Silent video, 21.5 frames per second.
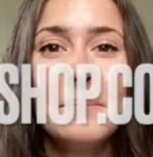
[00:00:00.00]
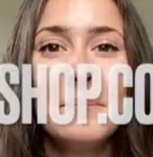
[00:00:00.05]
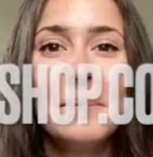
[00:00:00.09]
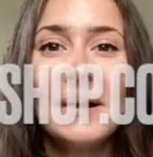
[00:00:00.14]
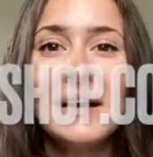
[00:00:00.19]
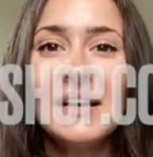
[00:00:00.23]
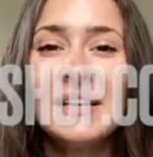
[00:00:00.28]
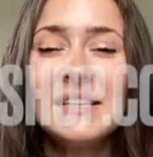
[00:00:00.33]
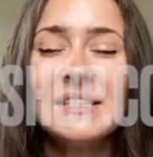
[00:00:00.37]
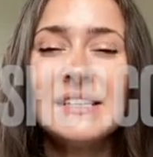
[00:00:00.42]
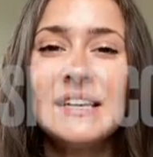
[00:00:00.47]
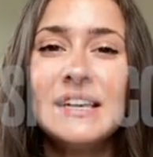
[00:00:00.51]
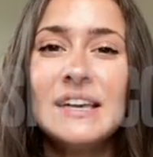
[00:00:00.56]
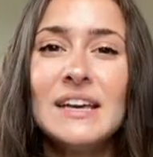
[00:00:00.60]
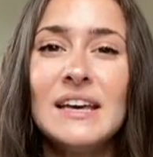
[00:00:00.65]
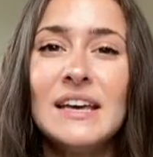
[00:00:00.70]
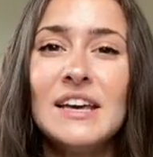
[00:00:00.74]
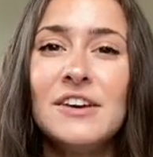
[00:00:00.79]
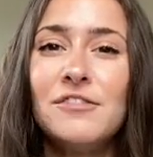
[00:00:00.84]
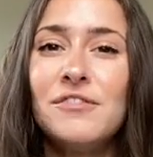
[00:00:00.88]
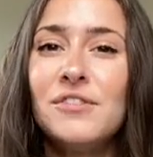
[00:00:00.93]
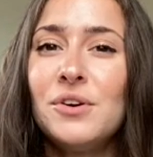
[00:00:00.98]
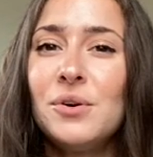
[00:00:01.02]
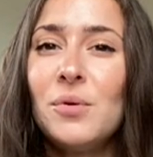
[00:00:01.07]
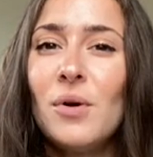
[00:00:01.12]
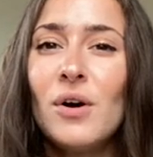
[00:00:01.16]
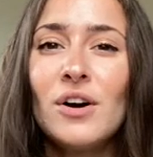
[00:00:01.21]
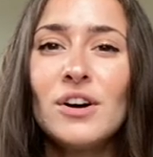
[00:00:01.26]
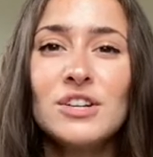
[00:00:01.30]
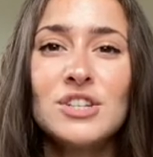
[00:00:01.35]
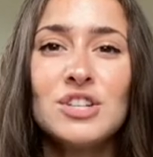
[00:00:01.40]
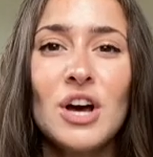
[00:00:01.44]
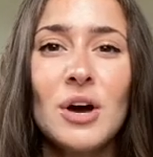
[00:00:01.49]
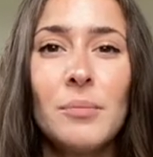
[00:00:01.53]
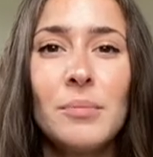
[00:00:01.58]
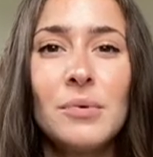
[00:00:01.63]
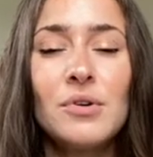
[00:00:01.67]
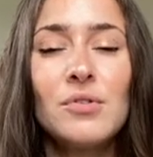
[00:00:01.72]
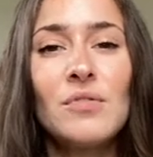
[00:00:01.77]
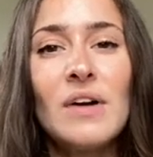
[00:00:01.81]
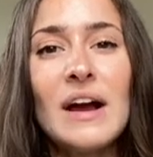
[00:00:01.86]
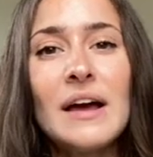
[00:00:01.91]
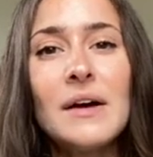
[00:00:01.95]
But if you are
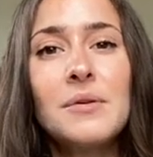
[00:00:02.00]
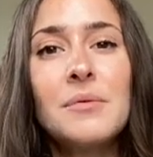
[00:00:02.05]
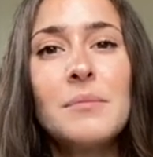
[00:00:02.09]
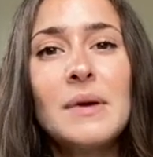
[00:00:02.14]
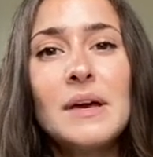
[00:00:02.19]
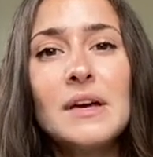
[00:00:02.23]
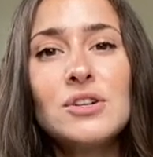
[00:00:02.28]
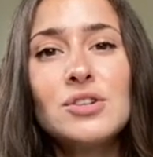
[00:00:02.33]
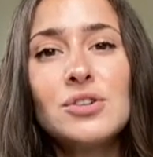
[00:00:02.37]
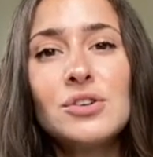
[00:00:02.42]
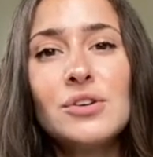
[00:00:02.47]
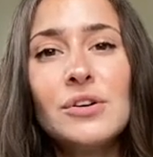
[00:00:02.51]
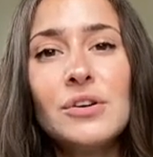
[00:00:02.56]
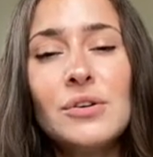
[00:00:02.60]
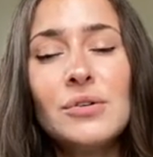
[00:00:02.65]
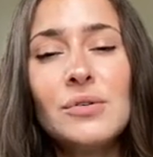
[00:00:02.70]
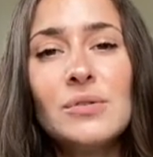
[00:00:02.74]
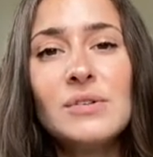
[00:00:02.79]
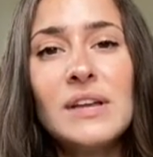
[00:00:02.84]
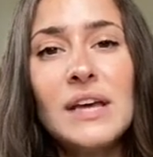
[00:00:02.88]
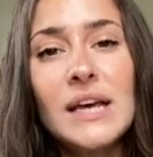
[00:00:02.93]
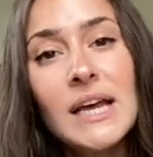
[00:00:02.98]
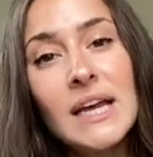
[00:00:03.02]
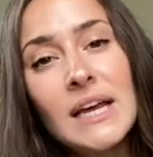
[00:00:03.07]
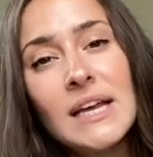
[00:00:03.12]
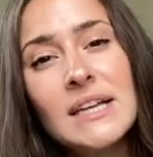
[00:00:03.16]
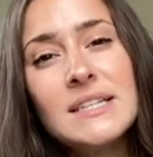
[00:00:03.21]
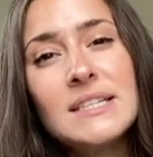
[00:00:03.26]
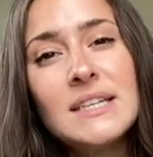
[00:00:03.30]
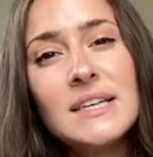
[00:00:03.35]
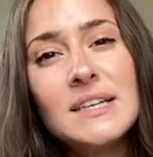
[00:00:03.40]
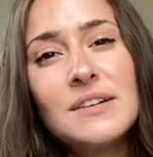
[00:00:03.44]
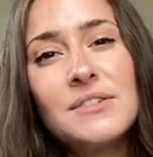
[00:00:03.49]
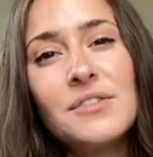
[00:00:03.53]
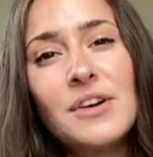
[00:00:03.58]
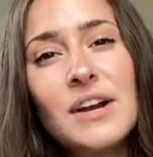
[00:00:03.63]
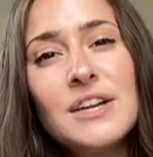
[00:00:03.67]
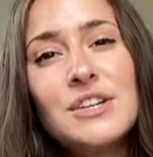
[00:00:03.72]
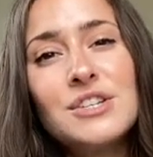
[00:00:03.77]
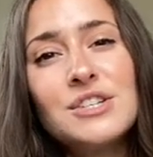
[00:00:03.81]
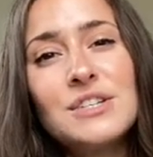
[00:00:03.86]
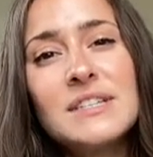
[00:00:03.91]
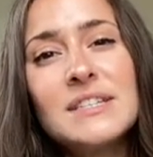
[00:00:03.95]
shopping around, make sure you take in
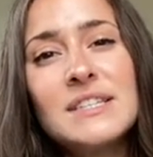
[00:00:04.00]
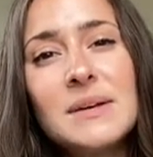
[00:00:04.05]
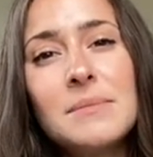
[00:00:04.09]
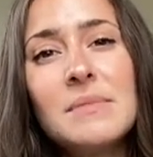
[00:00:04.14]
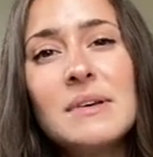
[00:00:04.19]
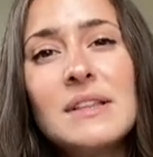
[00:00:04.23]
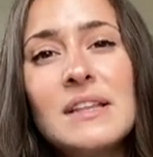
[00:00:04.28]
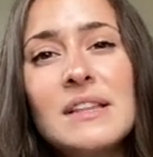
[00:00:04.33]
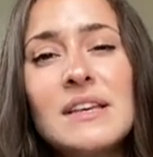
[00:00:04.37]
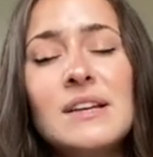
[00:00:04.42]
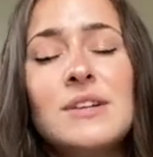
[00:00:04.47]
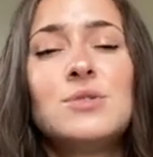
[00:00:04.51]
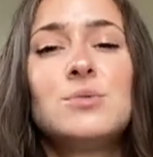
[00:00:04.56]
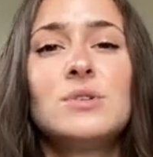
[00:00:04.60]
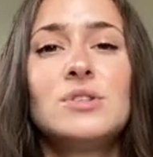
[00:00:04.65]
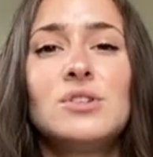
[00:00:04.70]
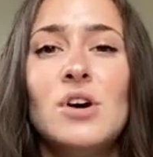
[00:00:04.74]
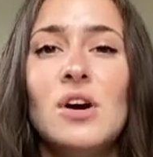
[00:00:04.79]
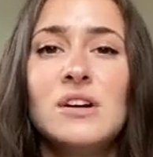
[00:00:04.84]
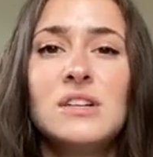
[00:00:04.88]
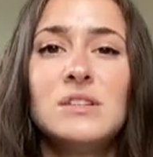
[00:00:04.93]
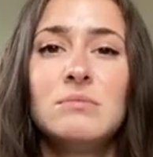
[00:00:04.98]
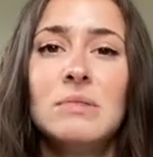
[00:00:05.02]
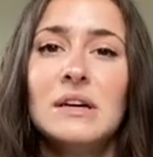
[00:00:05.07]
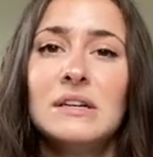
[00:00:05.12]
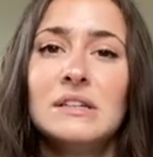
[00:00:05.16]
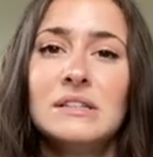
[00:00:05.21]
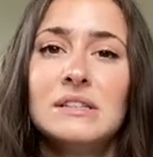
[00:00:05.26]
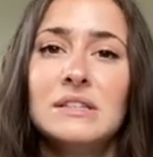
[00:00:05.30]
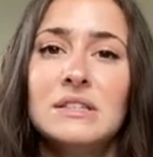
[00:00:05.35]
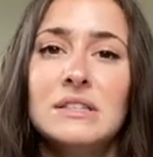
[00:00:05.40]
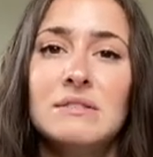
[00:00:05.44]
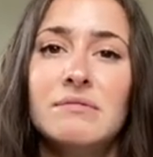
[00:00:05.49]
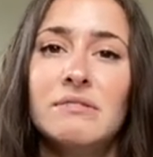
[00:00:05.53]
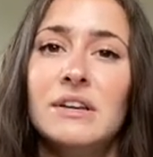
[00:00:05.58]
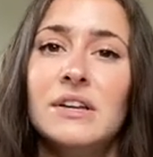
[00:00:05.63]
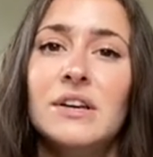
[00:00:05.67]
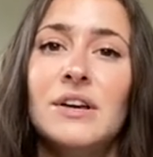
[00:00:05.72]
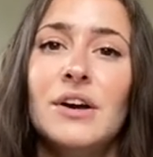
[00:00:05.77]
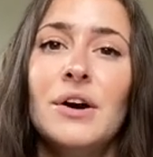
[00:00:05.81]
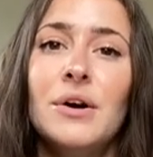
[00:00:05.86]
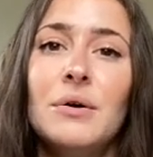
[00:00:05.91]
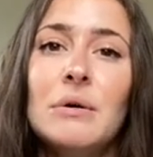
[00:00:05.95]
consideration some of the things we talked about in this
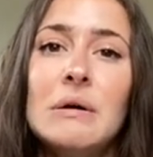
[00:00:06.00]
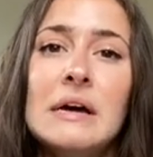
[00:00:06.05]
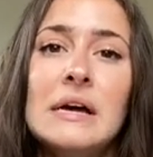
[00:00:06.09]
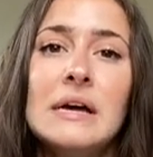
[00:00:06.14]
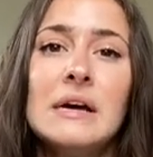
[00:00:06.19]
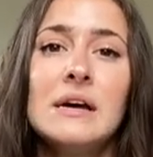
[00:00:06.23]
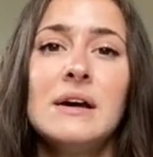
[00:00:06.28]
video.